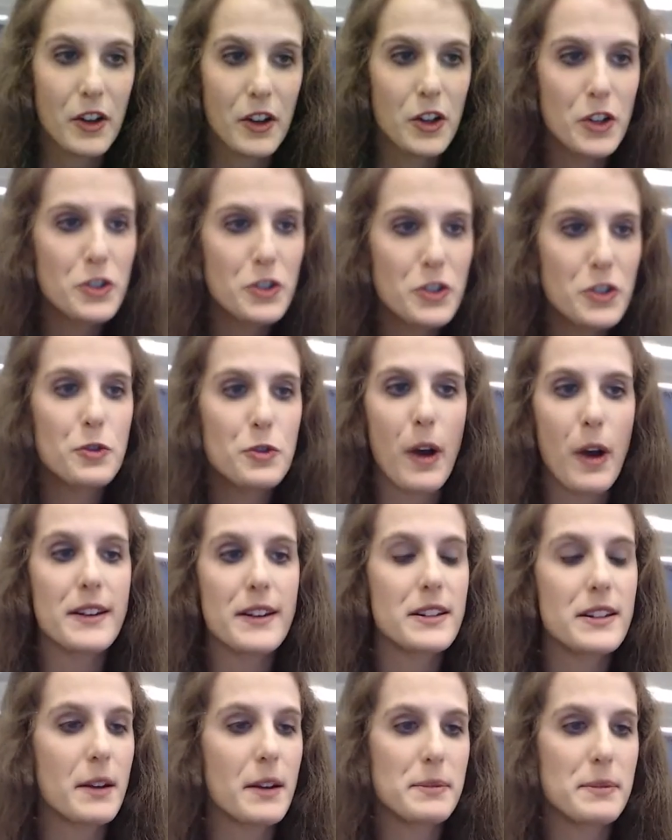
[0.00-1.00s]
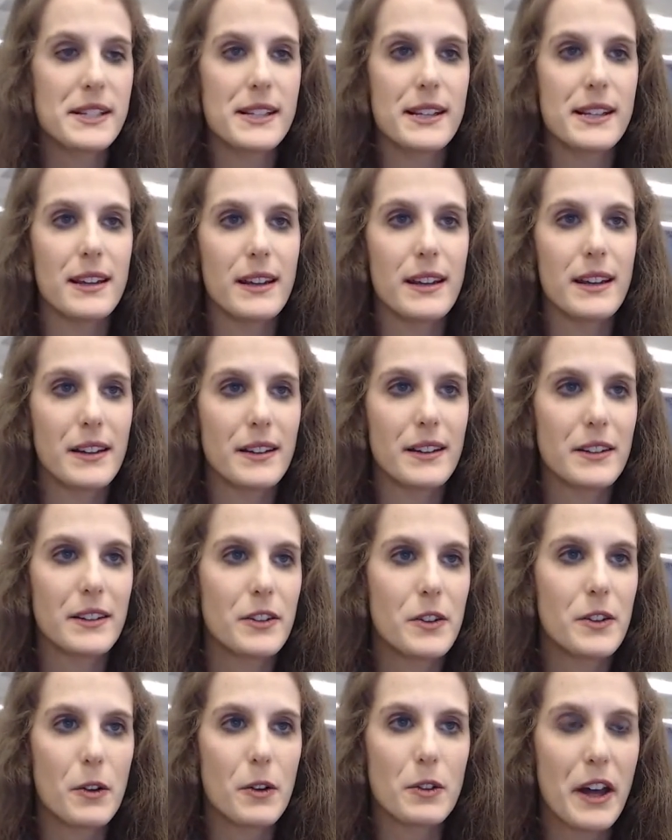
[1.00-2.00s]
Could you end up seeing
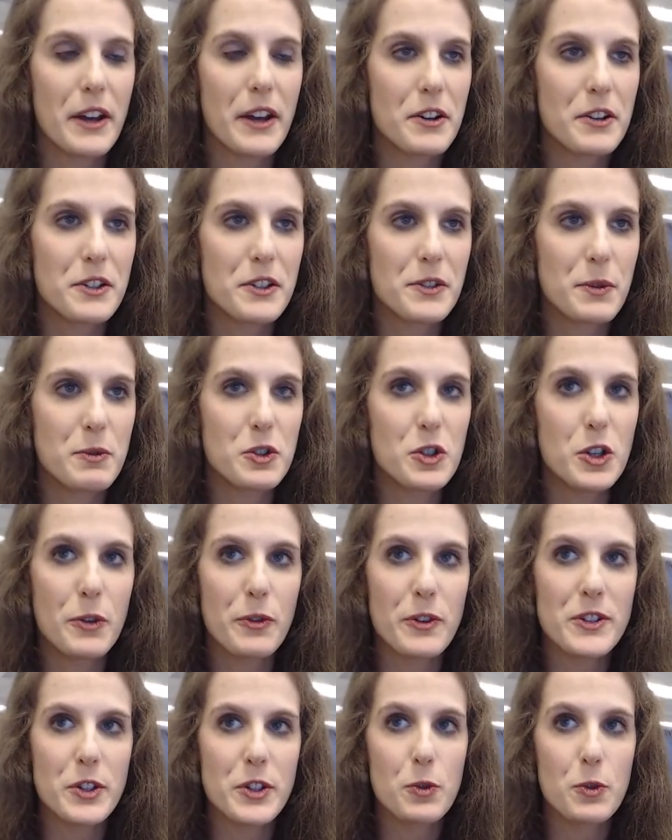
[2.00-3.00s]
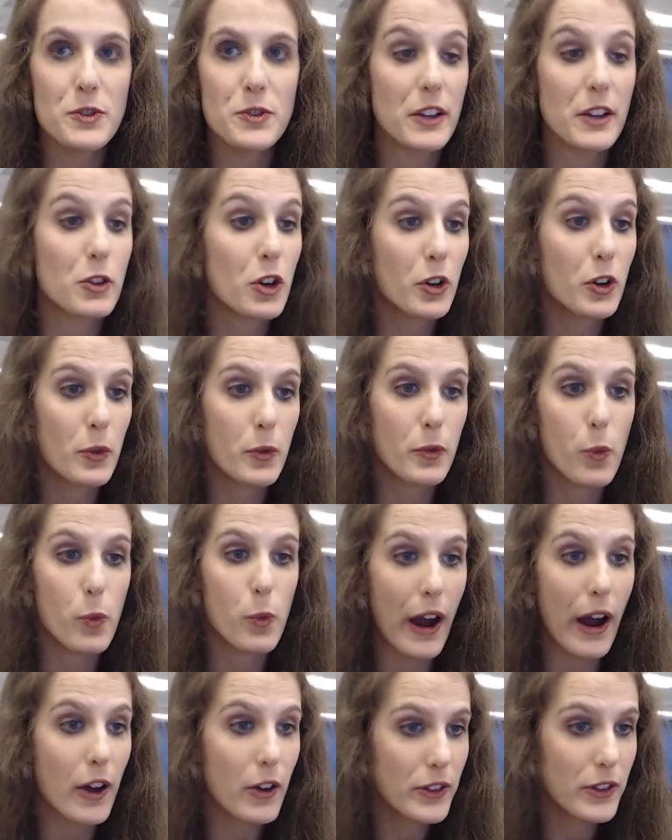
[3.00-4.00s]
letters from two different schools that look
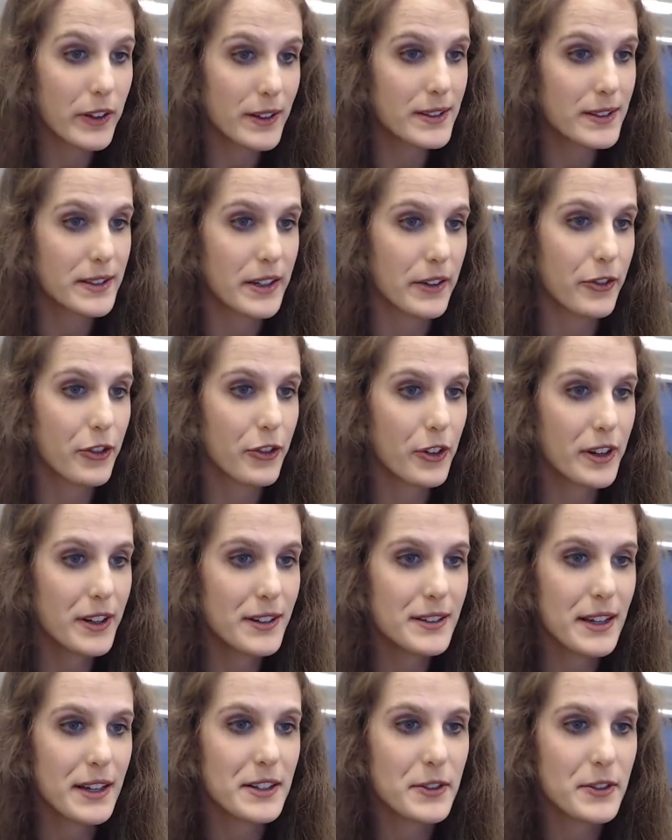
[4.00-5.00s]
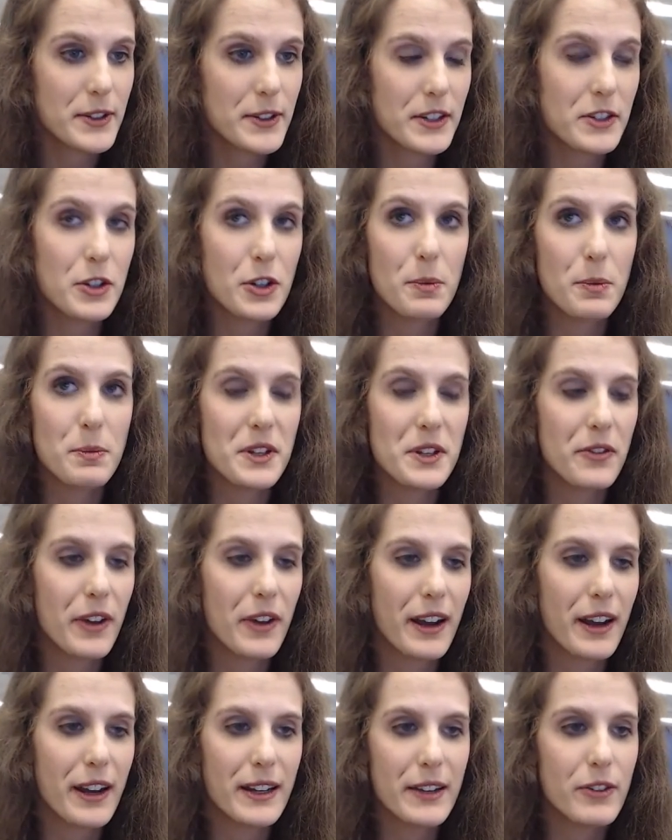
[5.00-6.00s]
wildly different in terms of
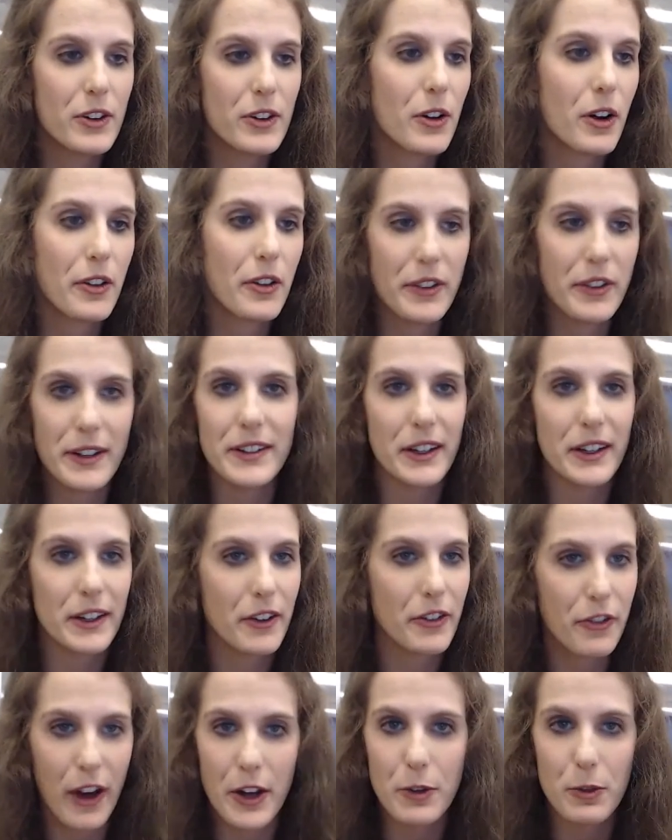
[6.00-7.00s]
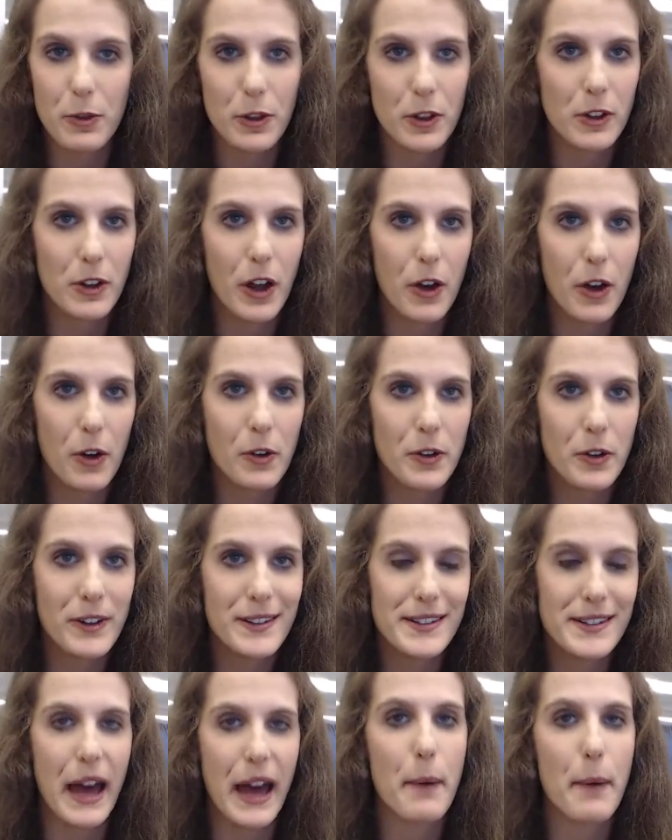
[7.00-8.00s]
aid, even on things like a federal loan?
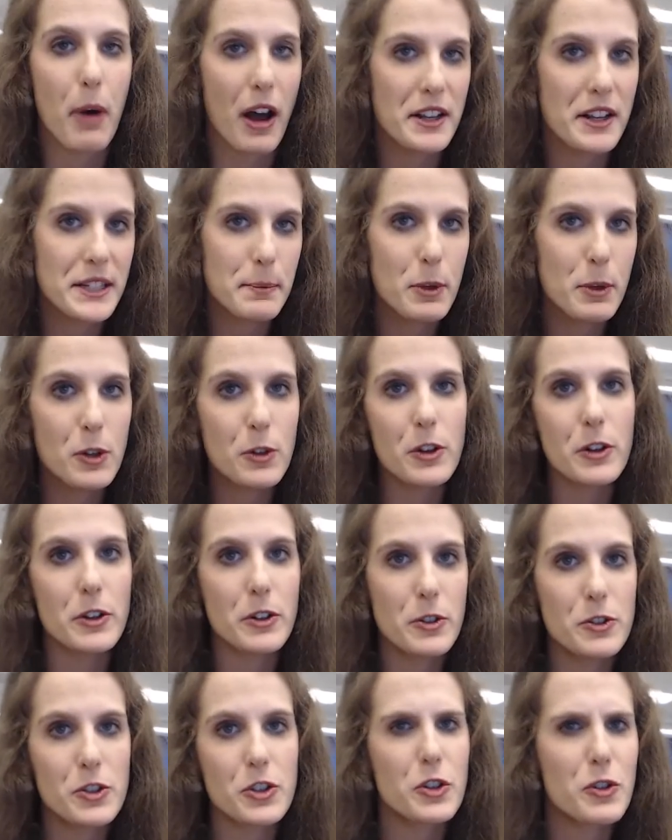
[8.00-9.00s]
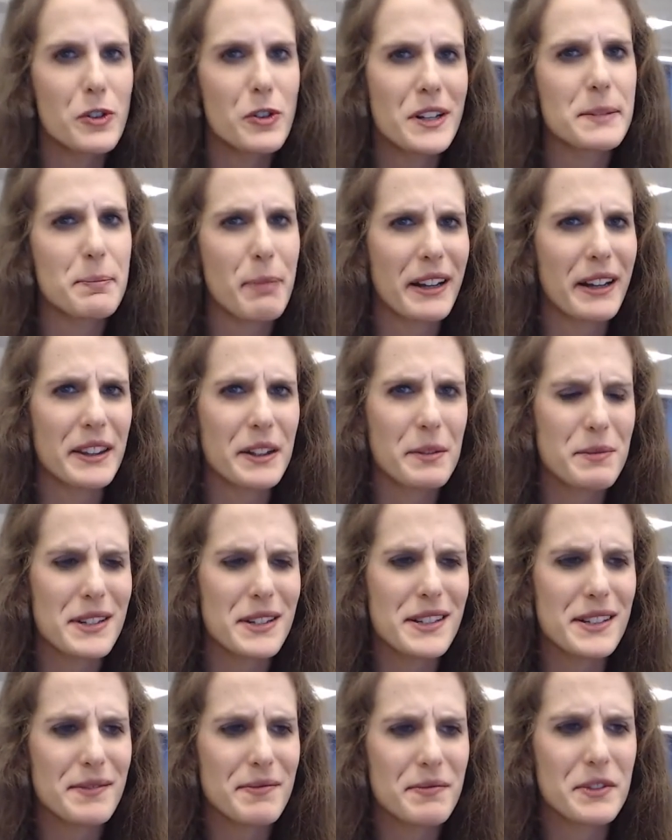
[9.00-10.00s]
Is that possible, or should you expect them to
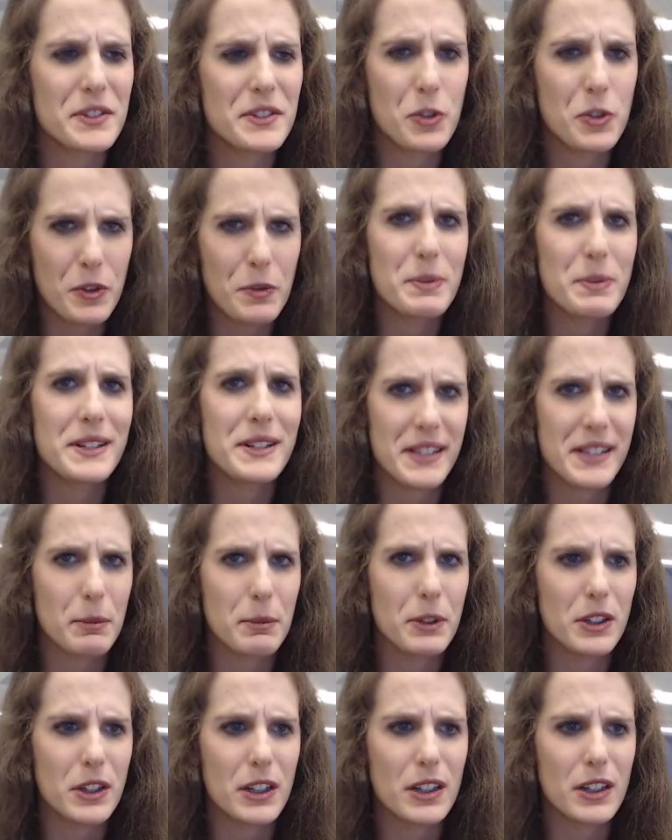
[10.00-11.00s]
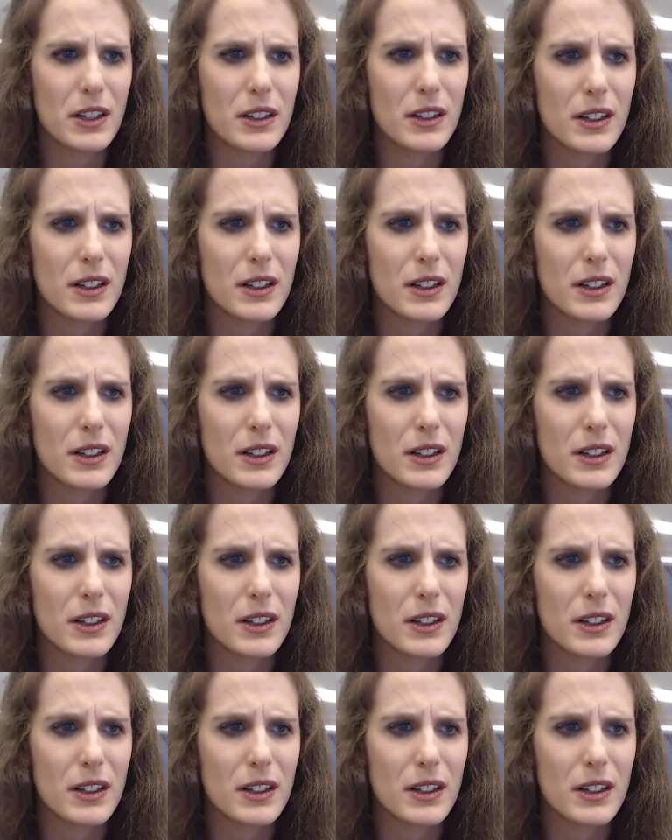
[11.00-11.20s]
sort of be similar?